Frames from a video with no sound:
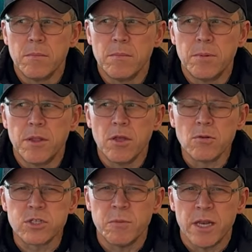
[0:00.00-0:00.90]
But they
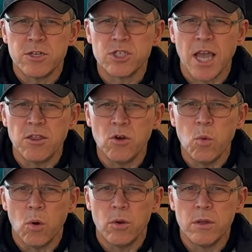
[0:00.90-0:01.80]
ultimately just get the
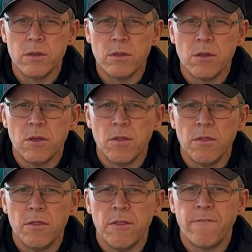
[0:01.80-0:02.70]
one
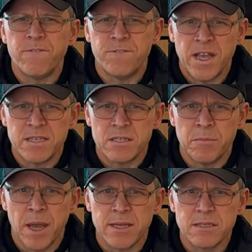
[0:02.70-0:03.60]
that fits the
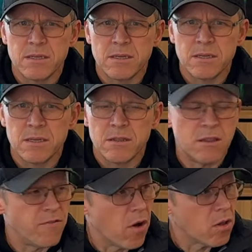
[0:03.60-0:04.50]
best.
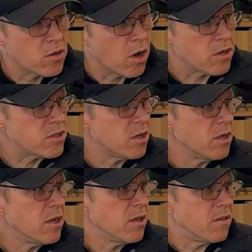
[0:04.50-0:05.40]
They've all got
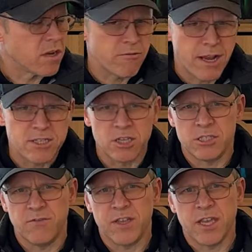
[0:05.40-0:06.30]
the correct
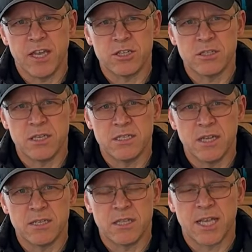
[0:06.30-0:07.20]
certification these
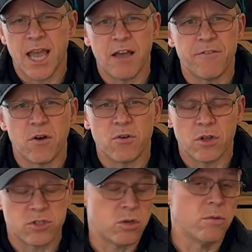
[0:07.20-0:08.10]
days. They can't afford
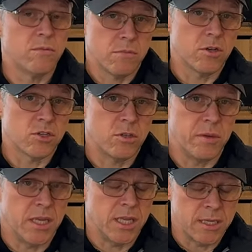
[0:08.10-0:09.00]
not to because they'd
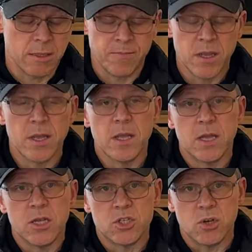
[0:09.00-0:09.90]
be illegal.
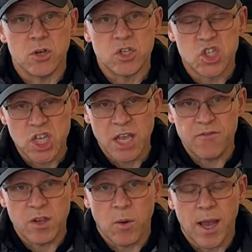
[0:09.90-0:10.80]
So
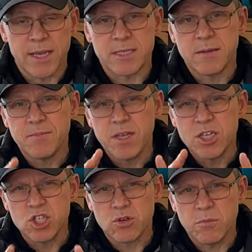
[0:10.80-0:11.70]
safety-wise,
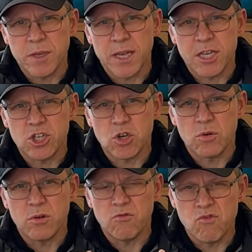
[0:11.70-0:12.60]
shouldn't be an issue,
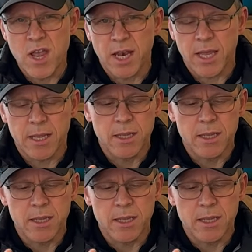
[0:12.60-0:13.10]
really.